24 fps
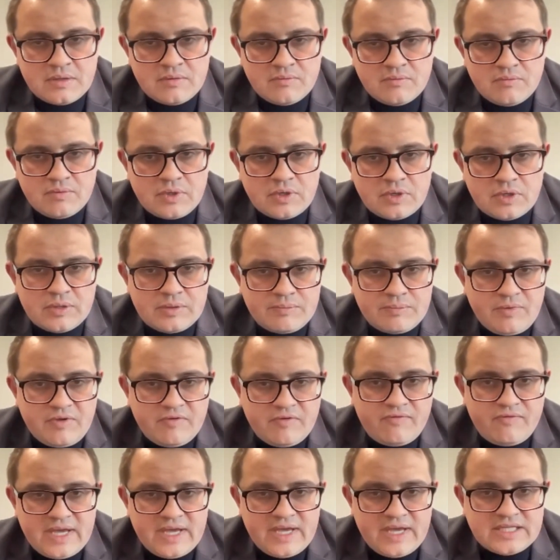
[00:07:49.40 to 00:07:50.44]
We're going to be
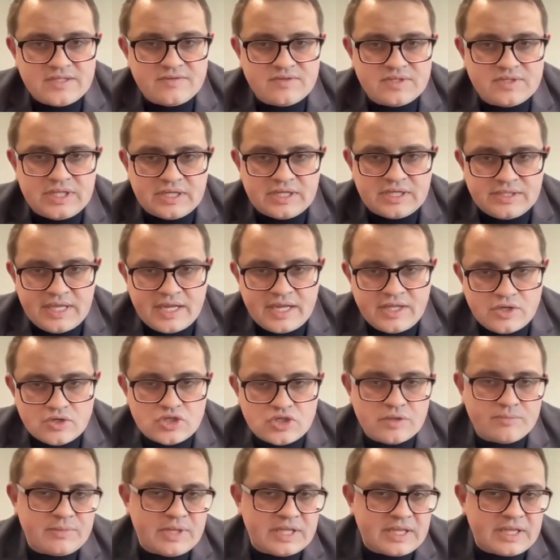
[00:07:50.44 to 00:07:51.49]
faced with
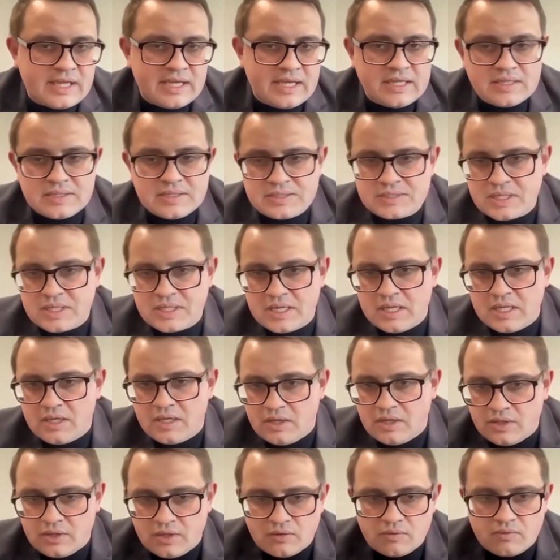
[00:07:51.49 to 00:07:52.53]
dictatorship that kills,
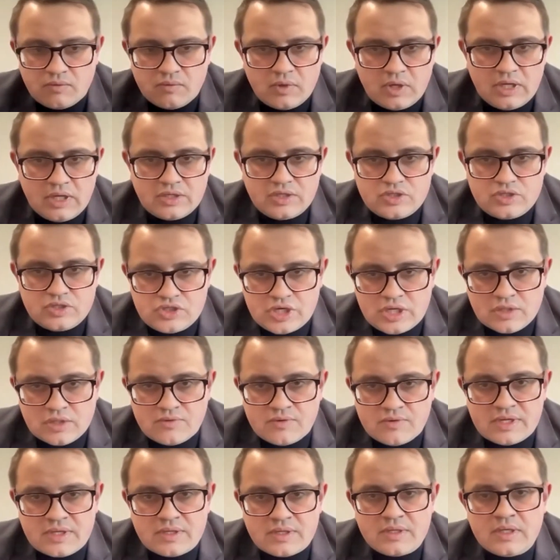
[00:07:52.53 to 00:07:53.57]

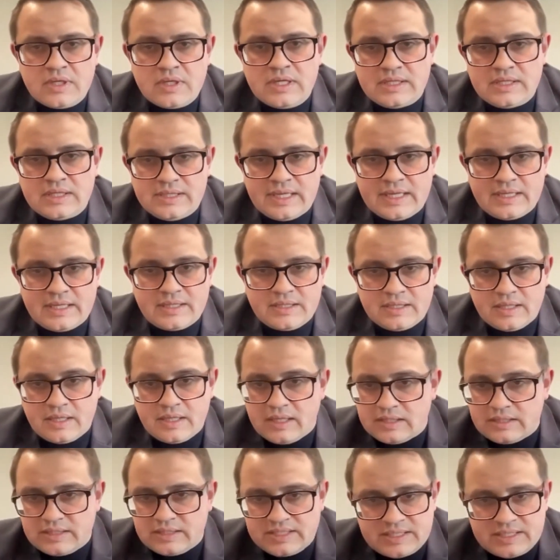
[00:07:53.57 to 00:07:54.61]
children, that
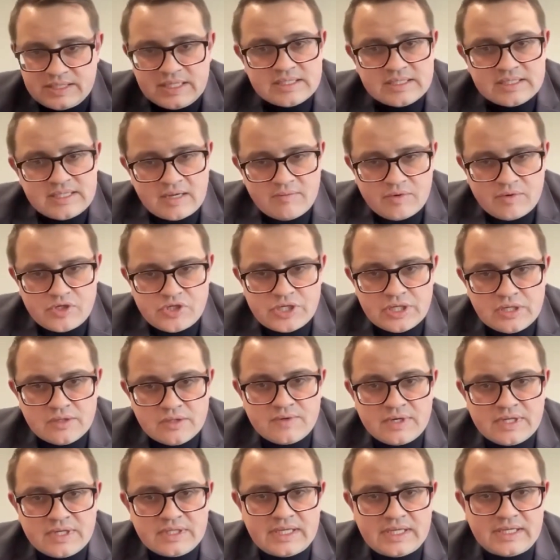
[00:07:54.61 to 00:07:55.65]
steals our
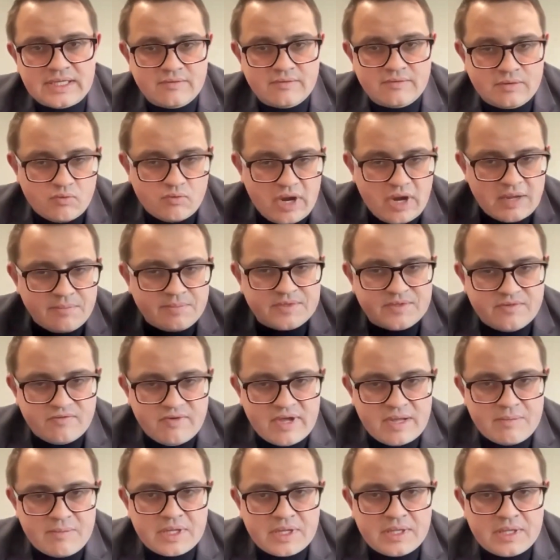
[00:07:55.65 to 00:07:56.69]
children, that rapes
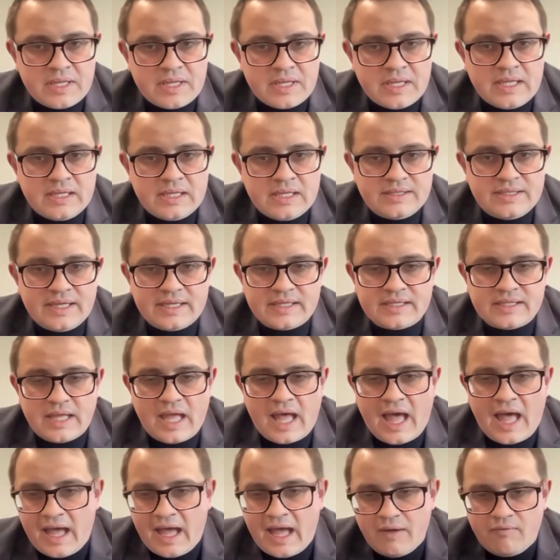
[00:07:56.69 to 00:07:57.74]
women, that
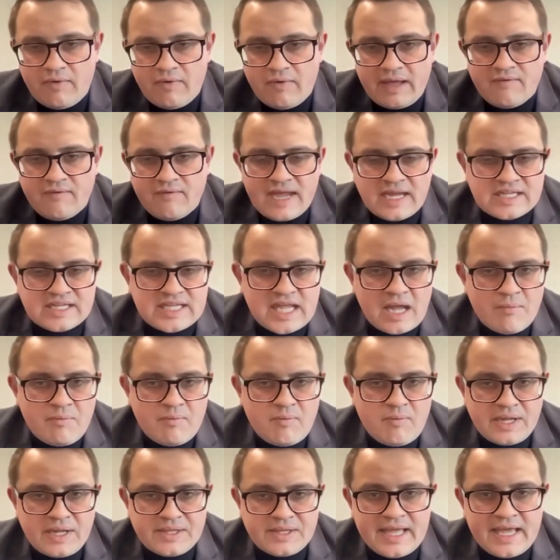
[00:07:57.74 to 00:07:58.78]
wakes up
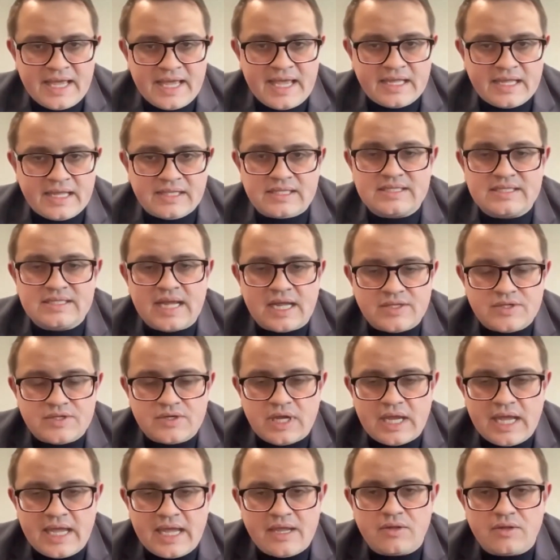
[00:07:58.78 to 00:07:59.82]
one day and decides,
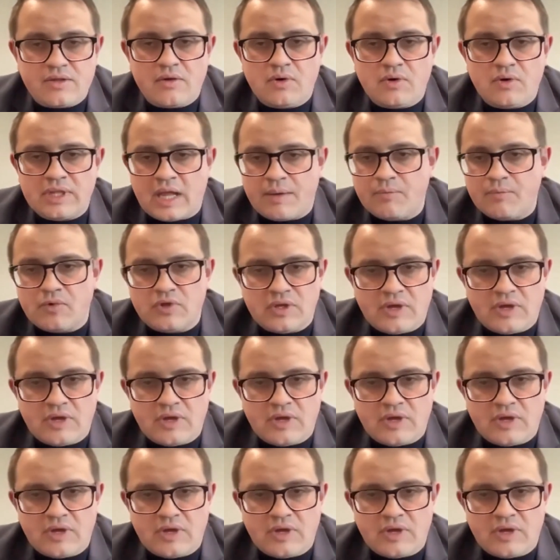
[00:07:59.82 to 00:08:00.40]
okay, you know what, I'm going